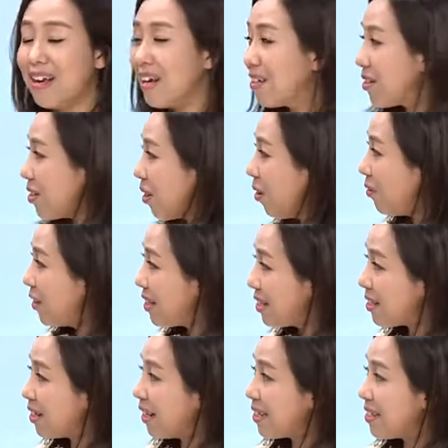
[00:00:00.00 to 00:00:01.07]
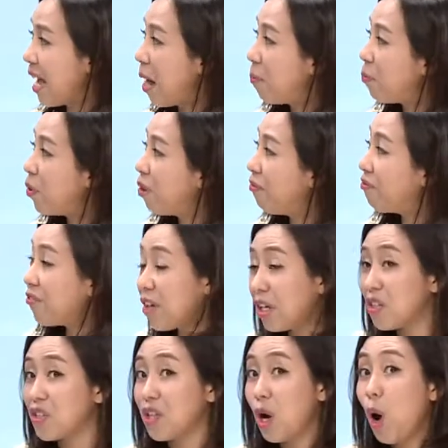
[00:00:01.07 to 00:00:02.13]
So this is an example.
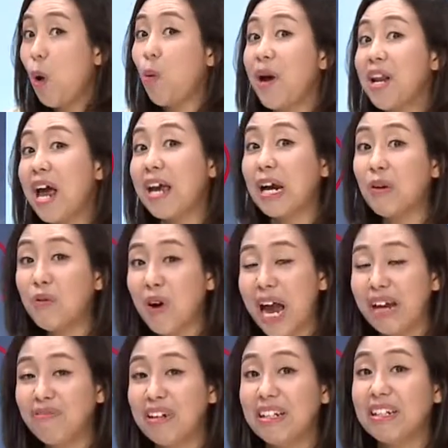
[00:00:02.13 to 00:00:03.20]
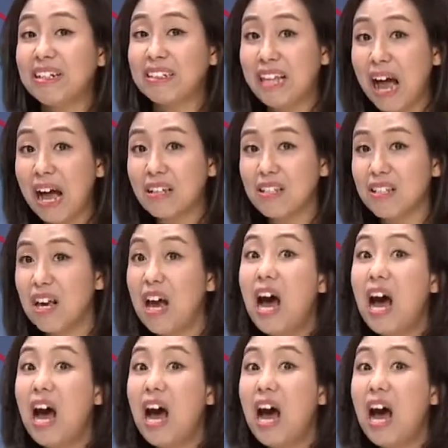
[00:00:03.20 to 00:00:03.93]
First, when I arrive in the class,